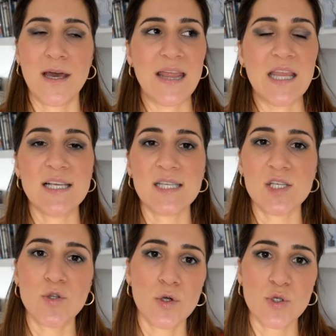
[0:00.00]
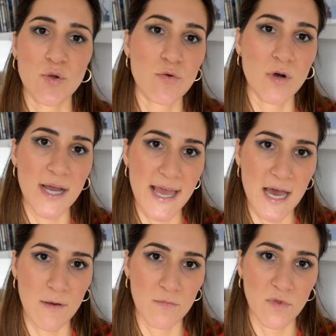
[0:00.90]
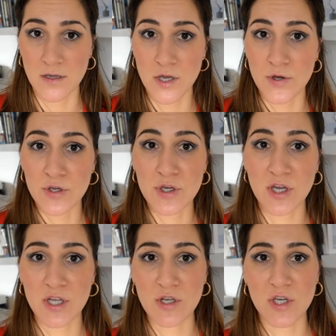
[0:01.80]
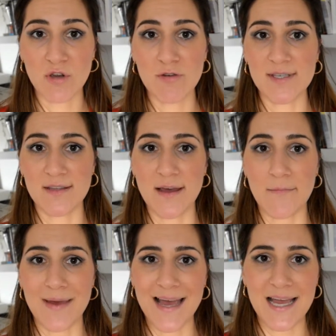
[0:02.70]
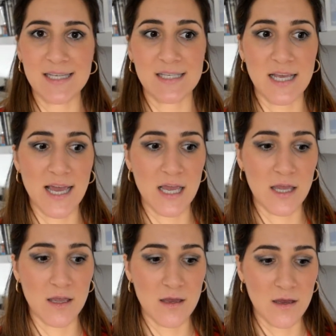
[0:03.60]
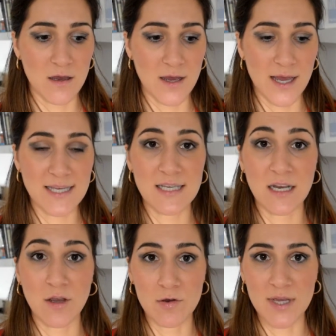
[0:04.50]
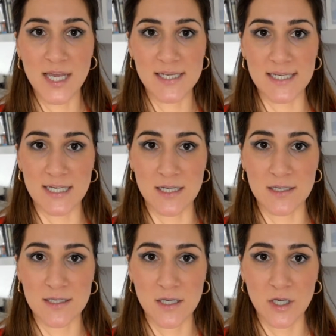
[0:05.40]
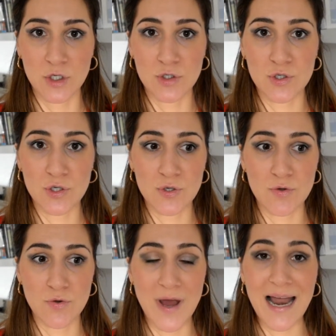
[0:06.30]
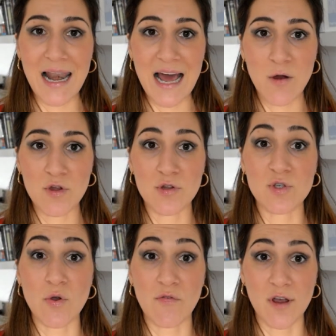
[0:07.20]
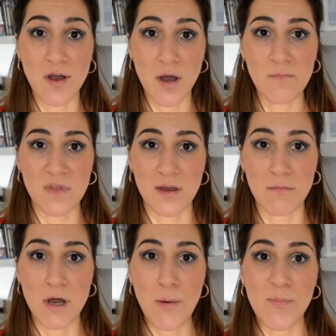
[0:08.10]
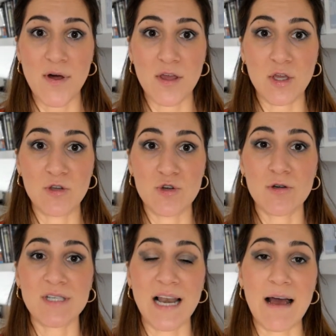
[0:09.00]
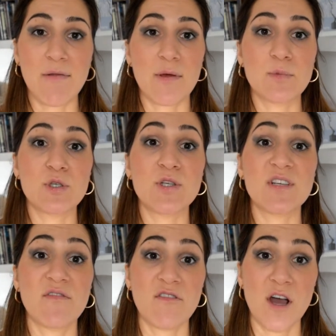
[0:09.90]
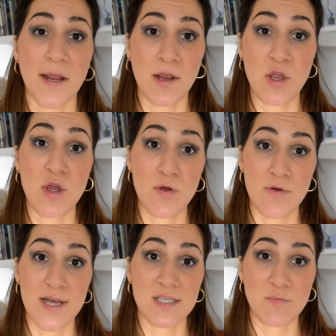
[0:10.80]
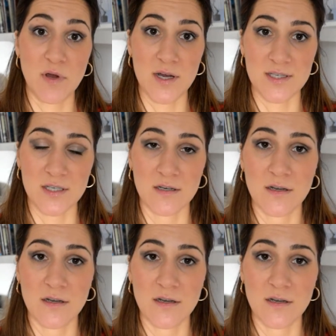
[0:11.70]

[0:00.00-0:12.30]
This is not who I am. You can use them as an ingredient to allow you to overcome them, but you do not allow them to define you as a person.